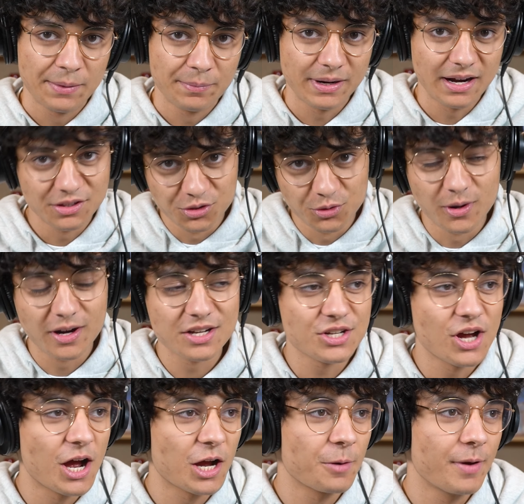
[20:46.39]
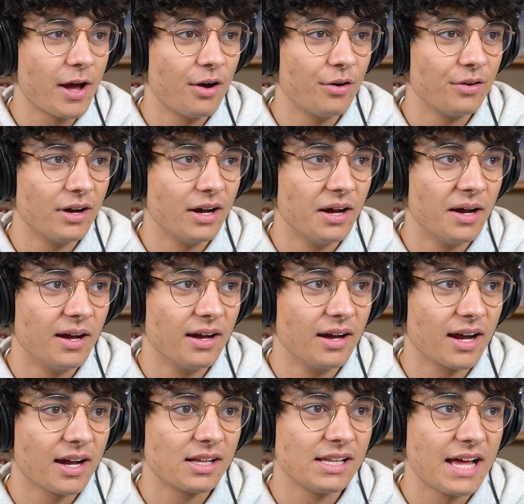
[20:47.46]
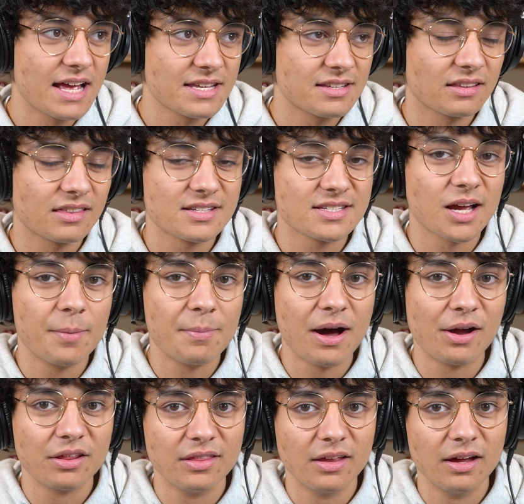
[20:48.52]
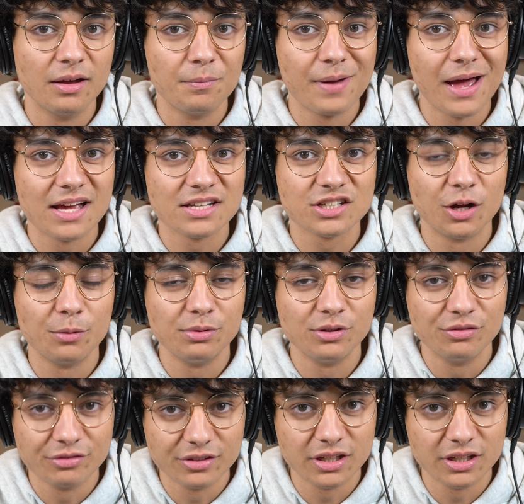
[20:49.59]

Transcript: But I do want to talk about a classic that's come out in the past couple of